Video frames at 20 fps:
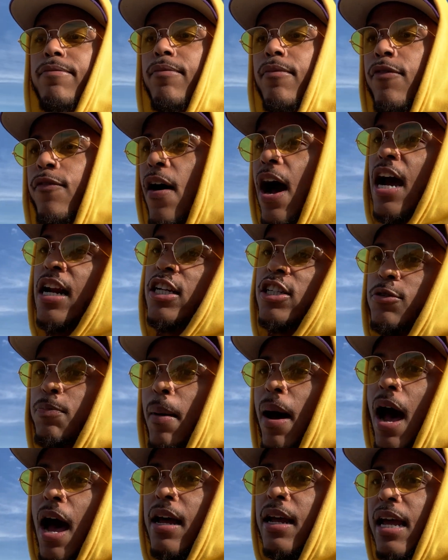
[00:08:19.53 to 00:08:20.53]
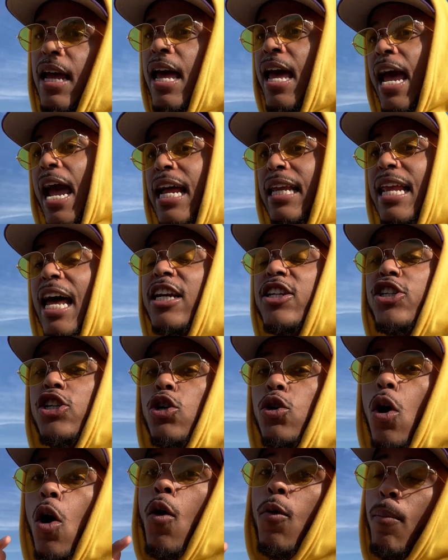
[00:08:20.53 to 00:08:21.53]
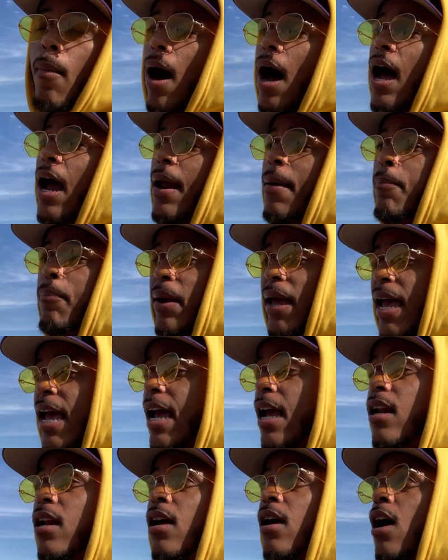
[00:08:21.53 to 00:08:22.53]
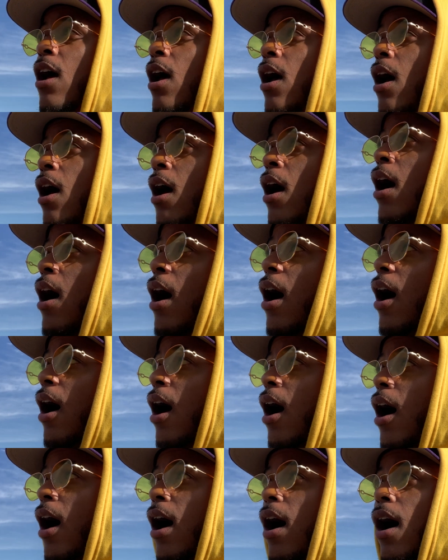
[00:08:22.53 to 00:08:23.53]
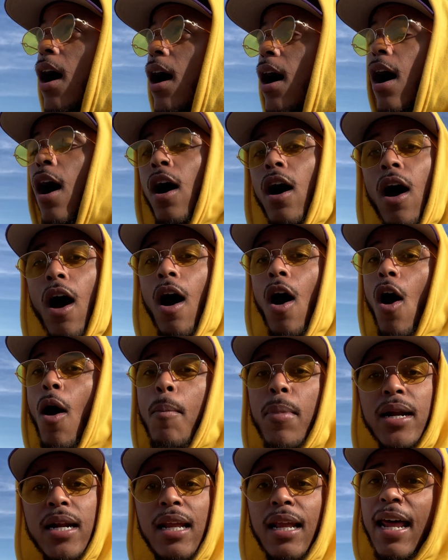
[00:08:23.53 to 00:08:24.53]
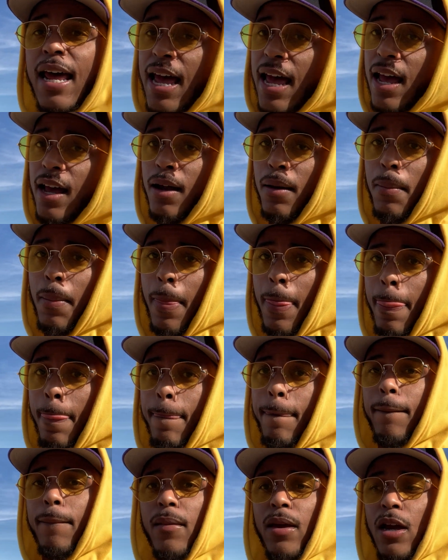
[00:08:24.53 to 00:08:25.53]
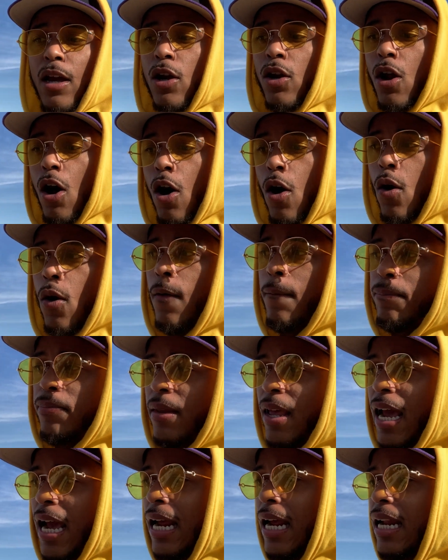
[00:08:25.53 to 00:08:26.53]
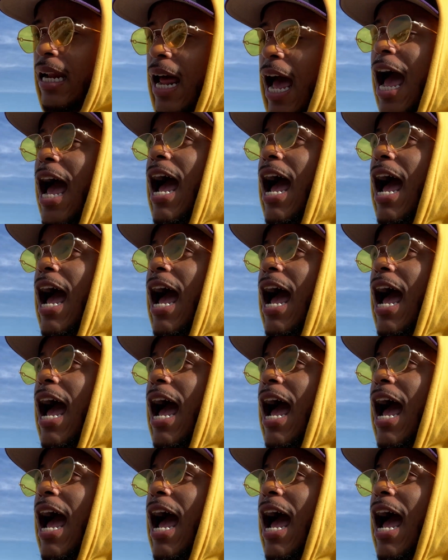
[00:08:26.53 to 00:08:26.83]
find a spot, unless you don't mind paying an arm and a leg, you know. And